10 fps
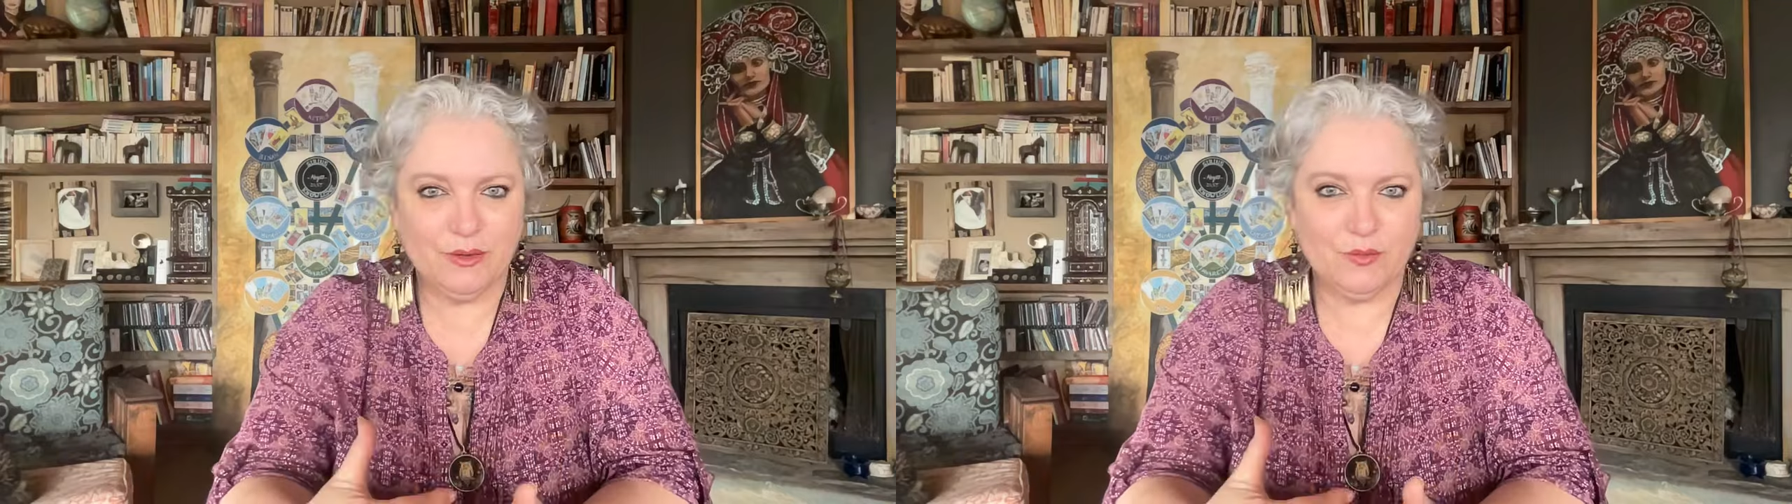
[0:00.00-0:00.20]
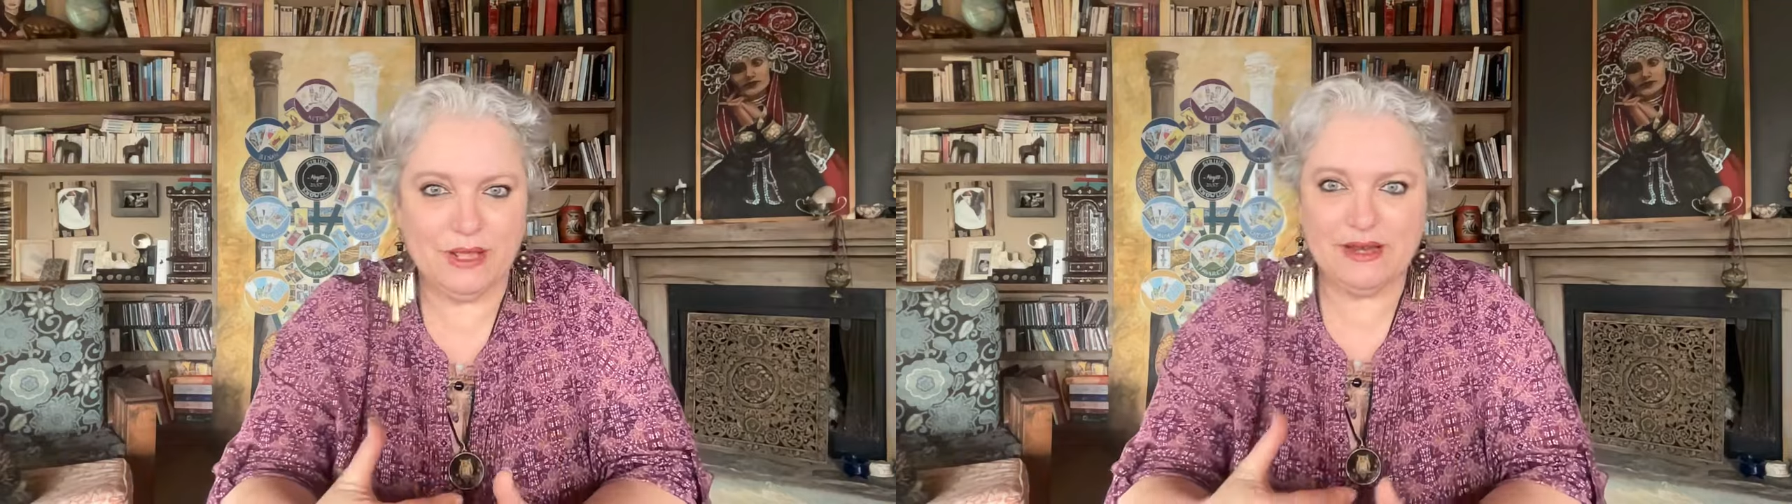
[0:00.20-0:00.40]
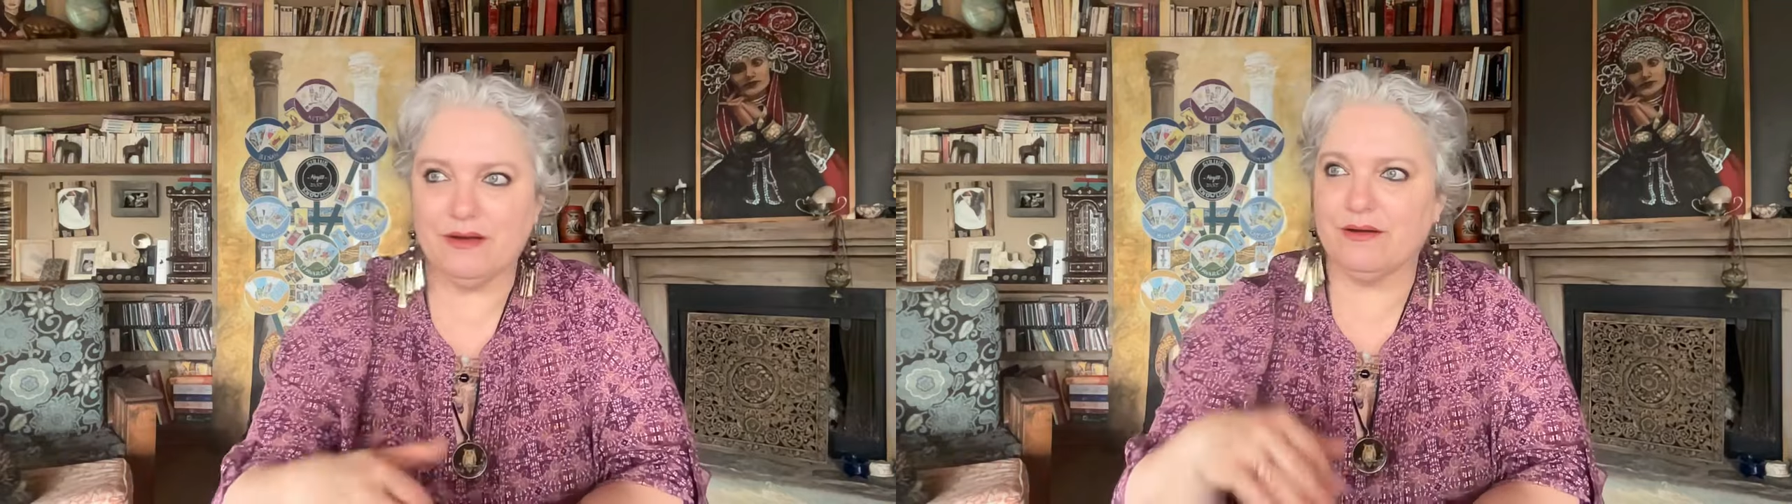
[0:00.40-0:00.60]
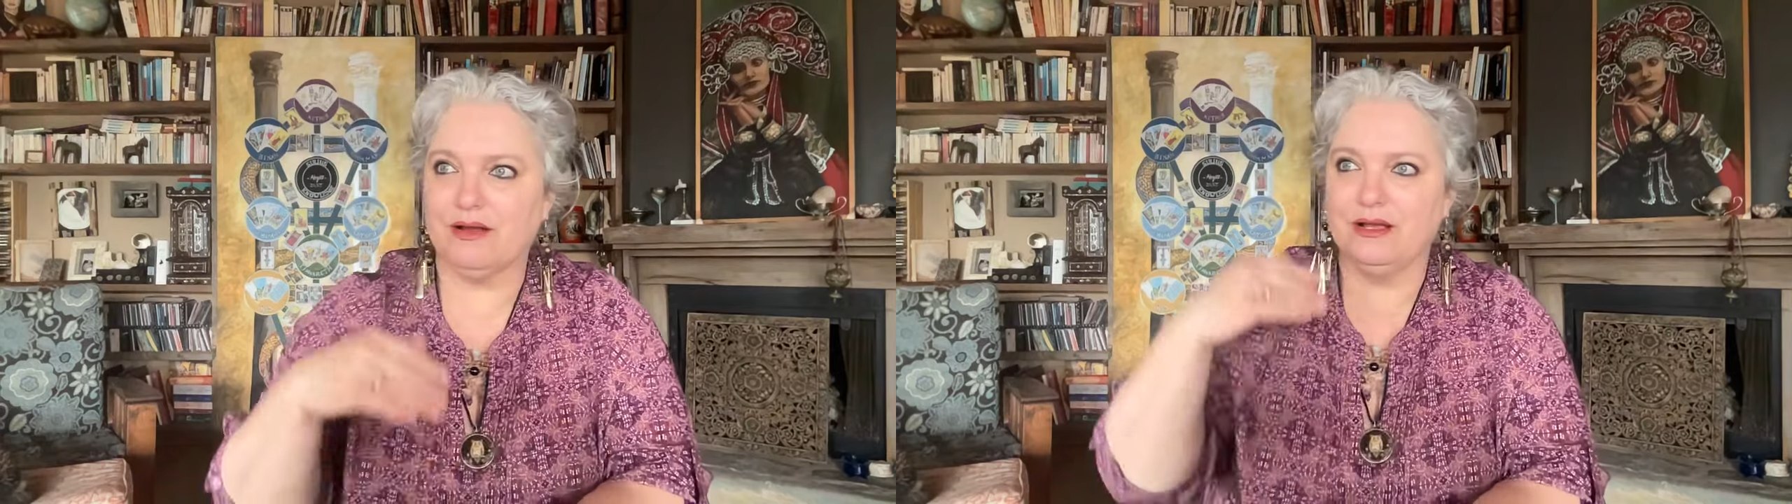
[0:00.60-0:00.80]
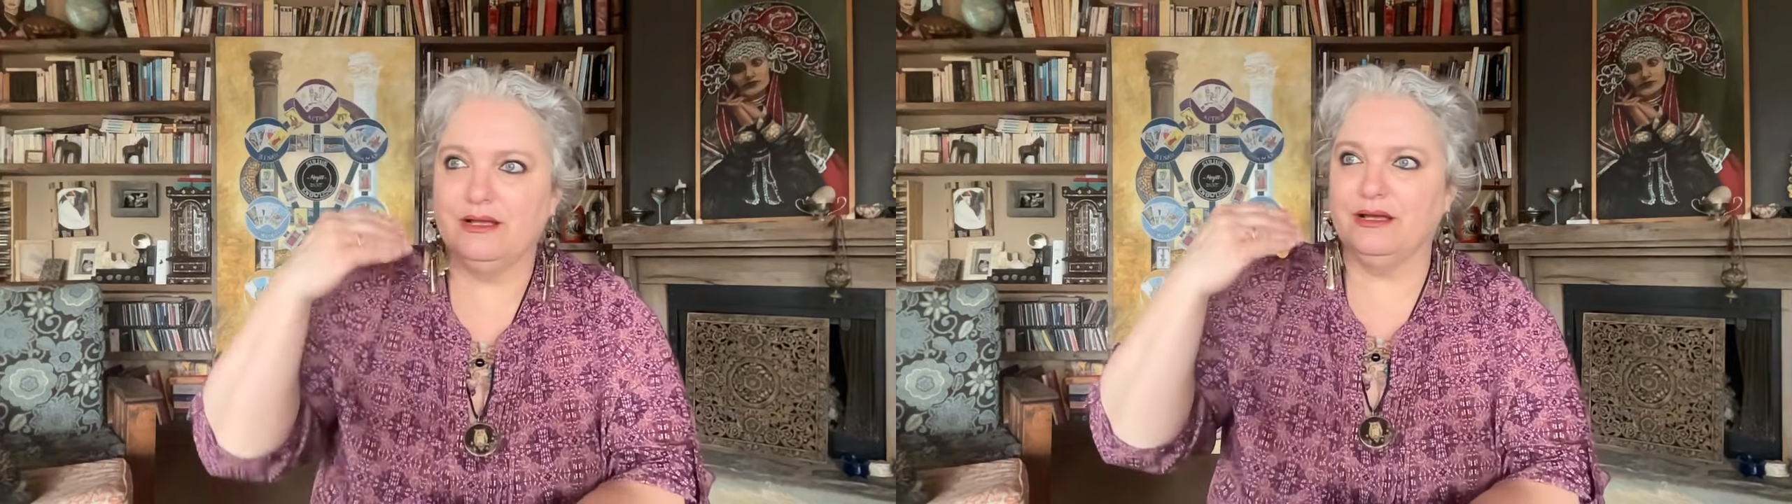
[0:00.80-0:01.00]
where
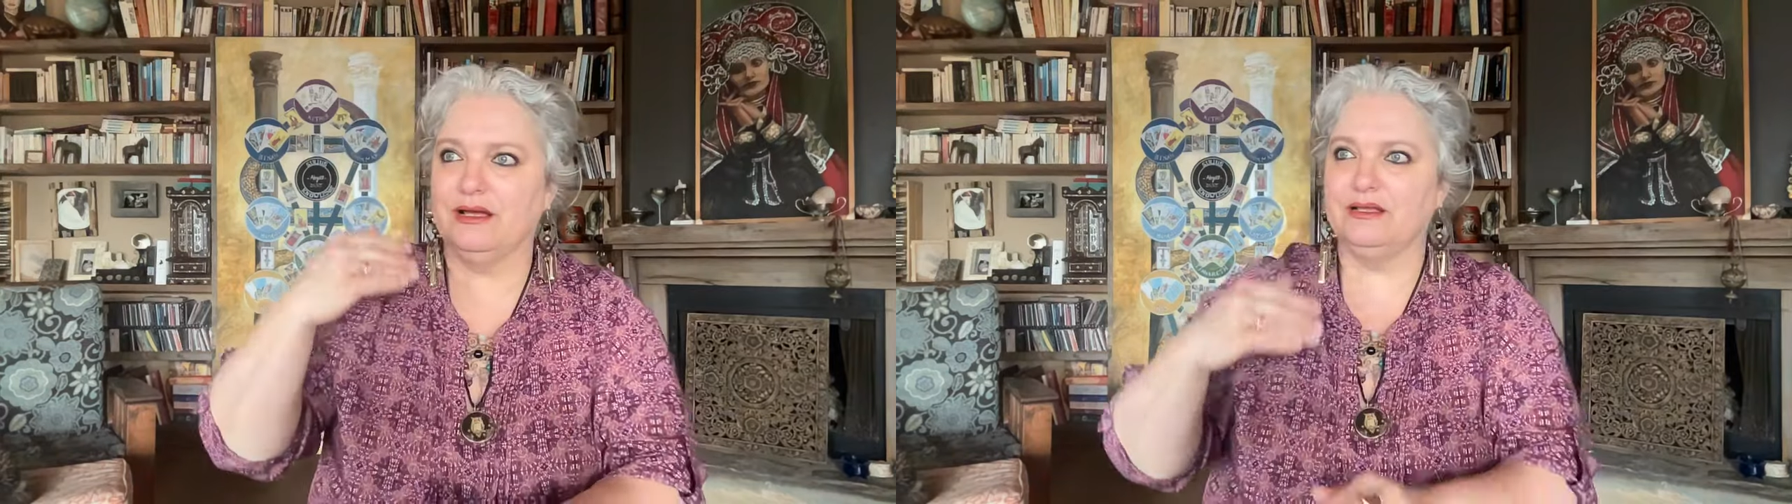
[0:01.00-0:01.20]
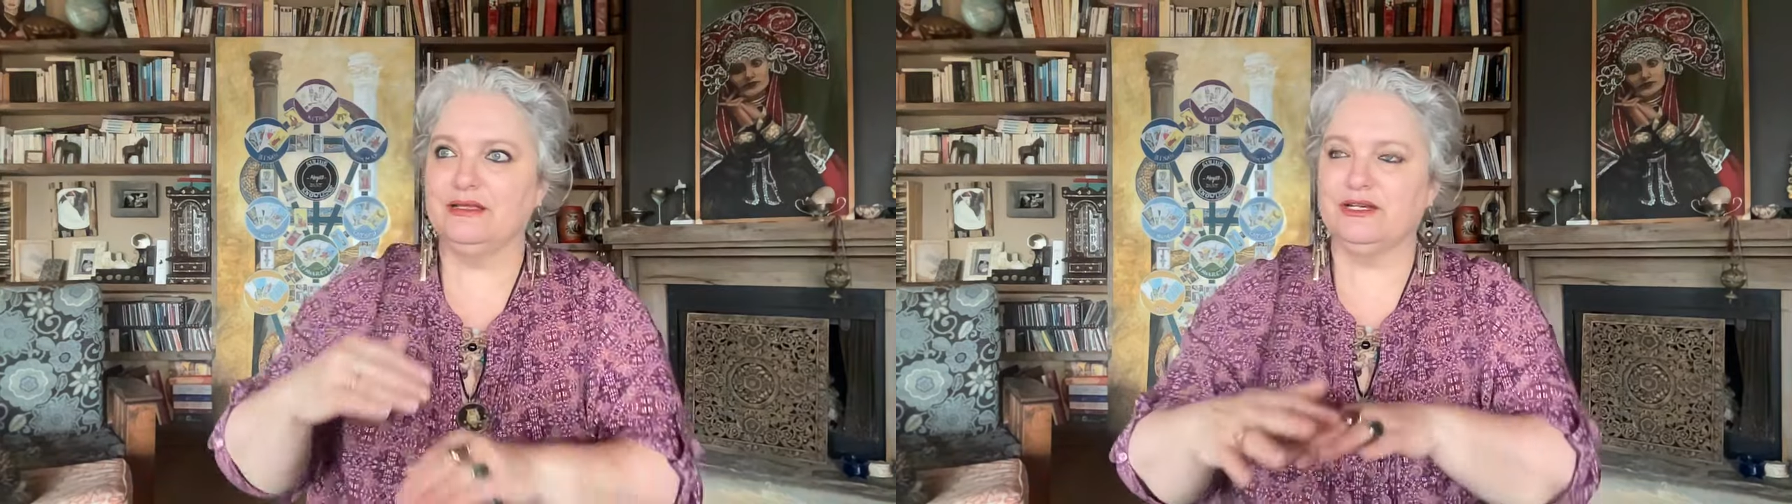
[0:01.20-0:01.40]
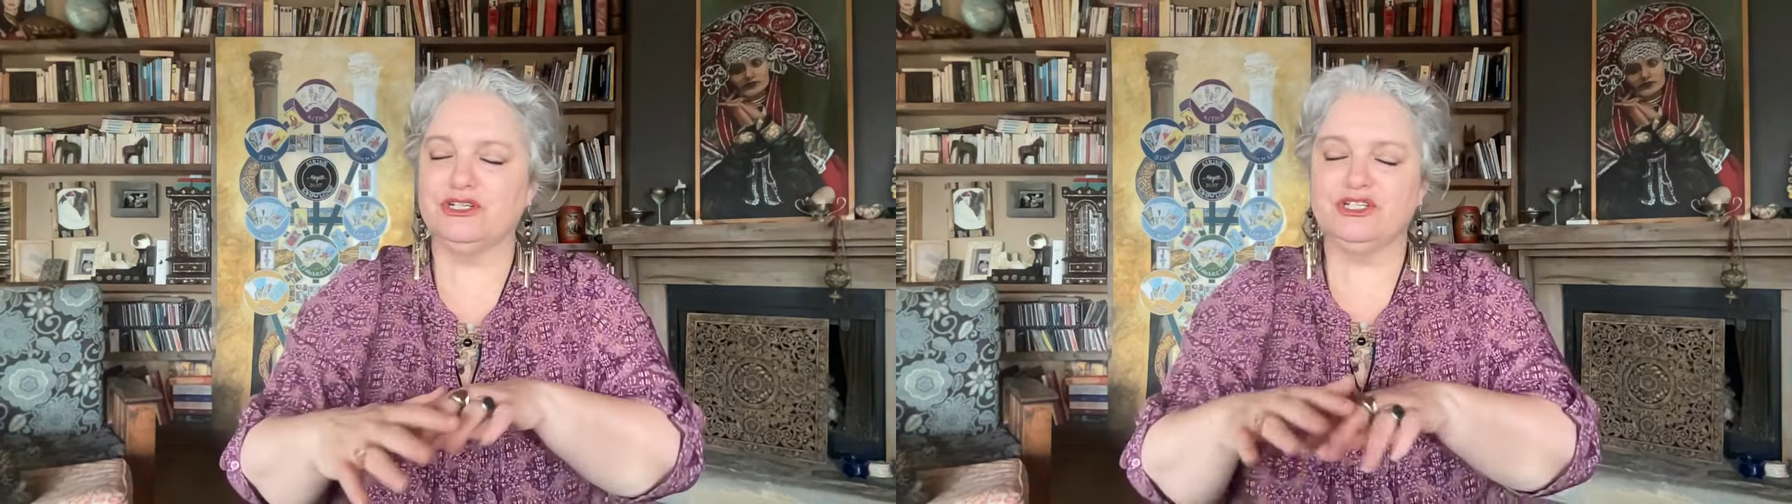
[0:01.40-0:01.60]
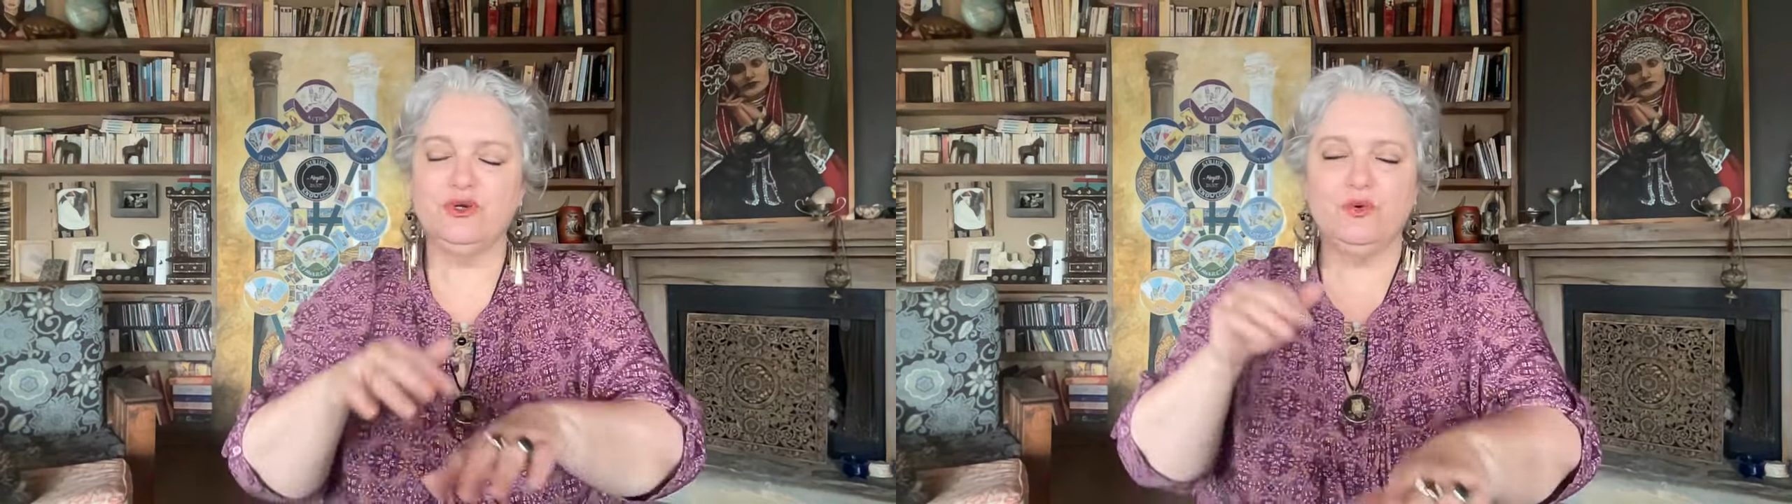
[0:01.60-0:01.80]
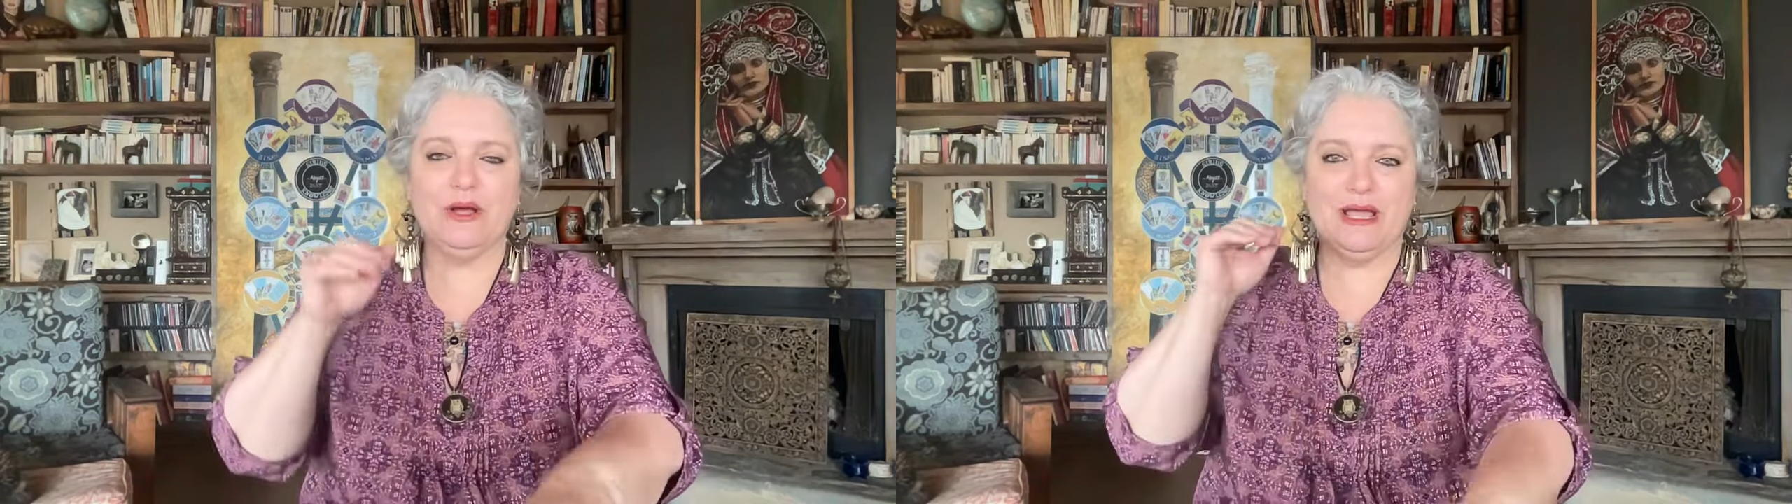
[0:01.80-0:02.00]
there's no